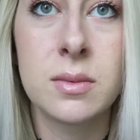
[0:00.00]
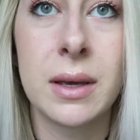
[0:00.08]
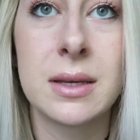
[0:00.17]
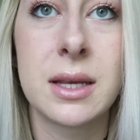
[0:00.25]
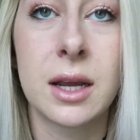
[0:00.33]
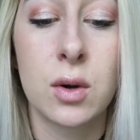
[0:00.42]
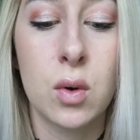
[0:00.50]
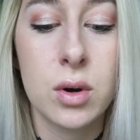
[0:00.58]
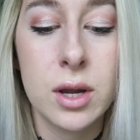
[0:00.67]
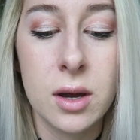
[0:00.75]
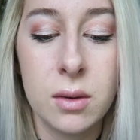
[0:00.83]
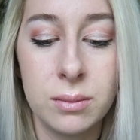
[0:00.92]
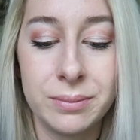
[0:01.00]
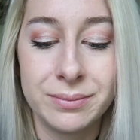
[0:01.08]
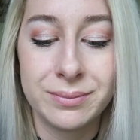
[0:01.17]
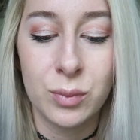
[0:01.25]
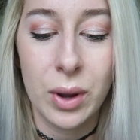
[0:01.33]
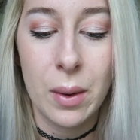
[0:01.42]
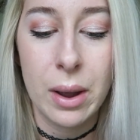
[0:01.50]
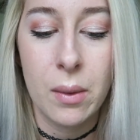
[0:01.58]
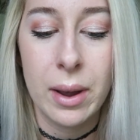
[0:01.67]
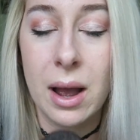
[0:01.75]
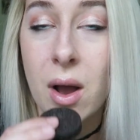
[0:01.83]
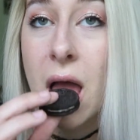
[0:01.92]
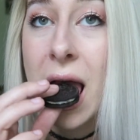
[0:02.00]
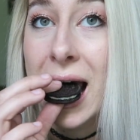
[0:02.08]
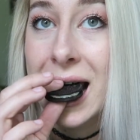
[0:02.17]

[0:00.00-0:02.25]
Smells like an Oreo. Wow, wow, wow.